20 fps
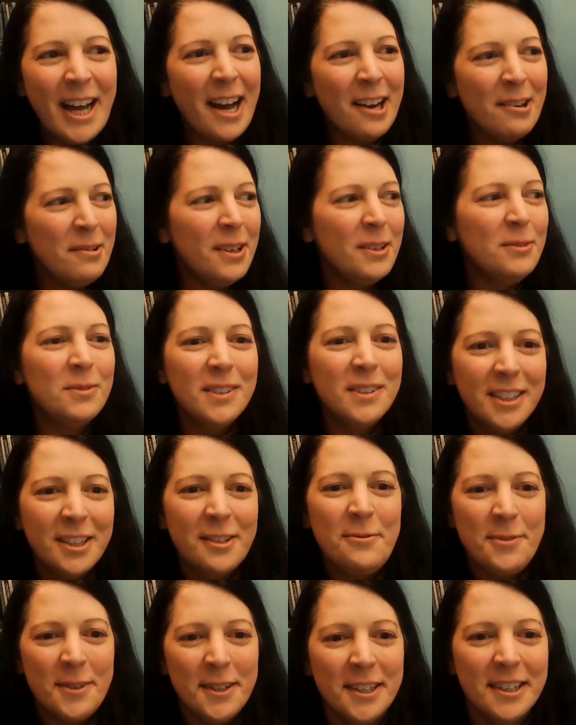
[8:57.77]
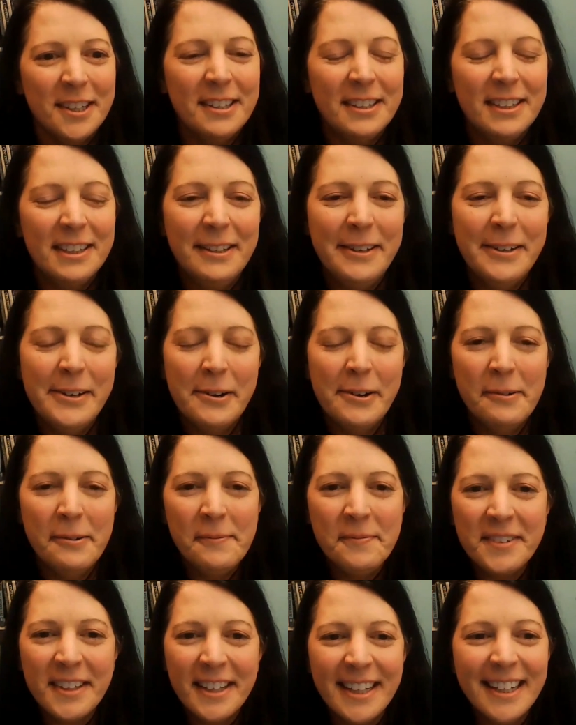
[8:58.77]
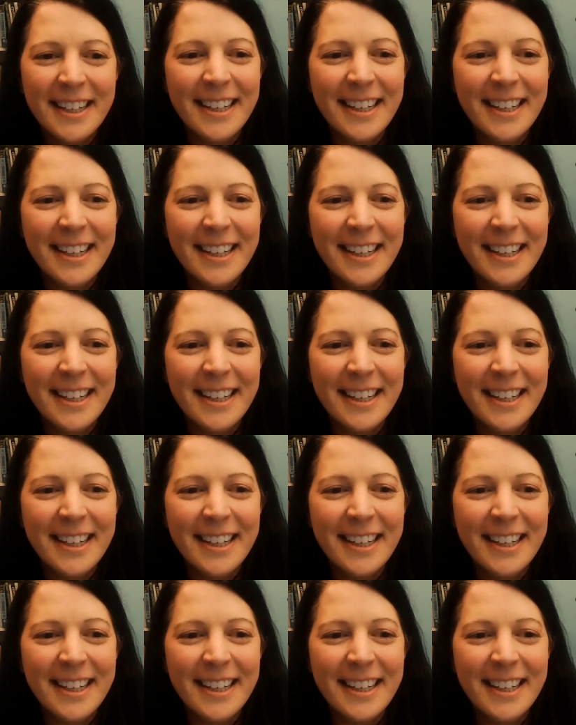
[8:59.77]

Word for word: How do I really feel? You know?